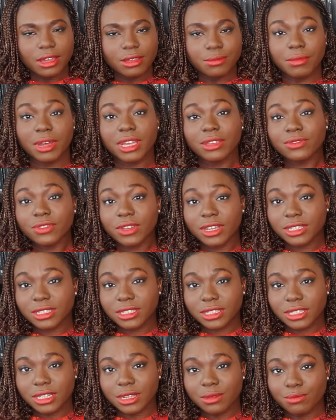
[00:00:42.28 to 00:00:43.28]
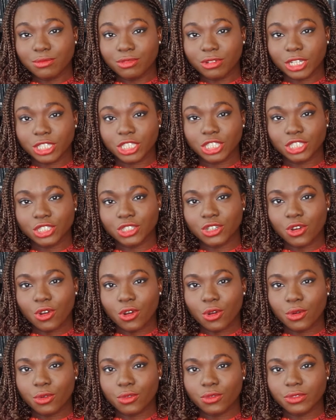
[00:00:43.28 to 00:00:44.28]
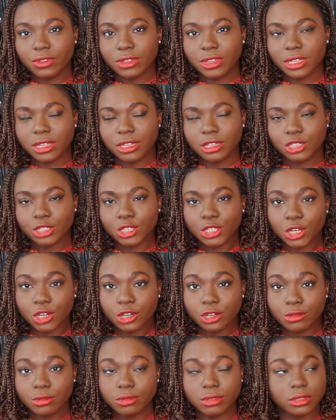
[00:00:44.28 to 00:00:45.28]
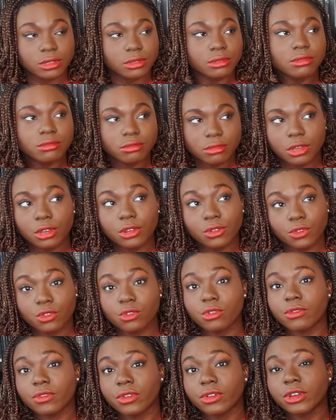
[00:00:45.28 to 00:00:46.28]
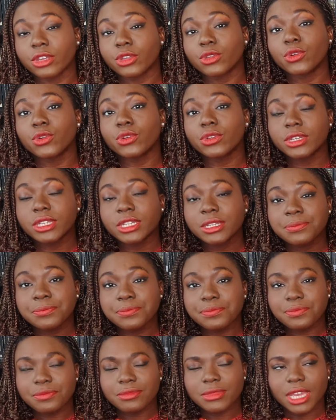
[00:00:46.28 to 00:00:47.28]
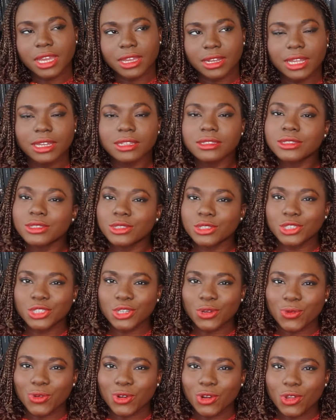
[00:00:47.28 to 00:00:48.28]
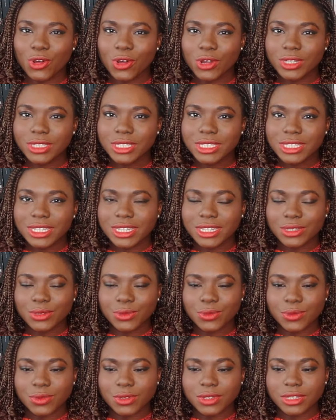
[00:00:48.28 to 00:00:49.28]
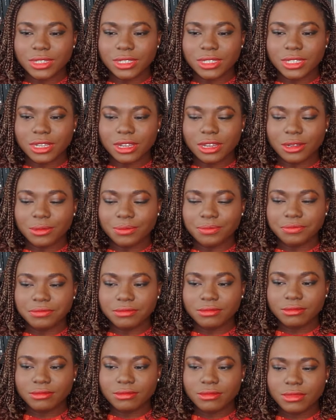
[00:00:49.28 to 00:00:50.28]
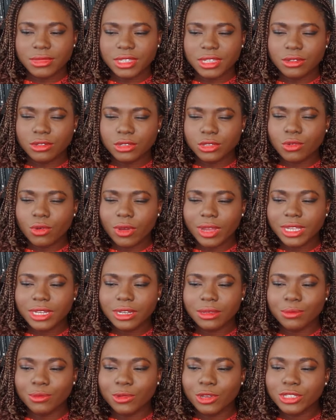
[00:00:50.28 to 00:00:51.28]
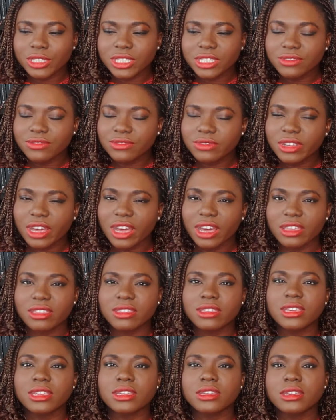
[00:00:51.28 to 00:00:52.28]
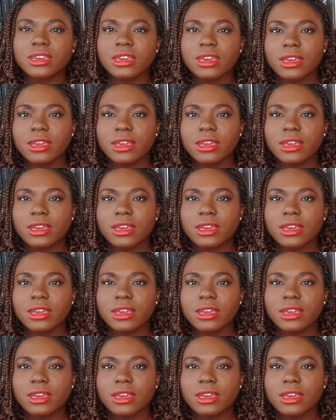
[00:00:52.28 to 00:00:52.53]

My first impression of the show was overall very good. I liked the show a lot. It was quite emotive. I think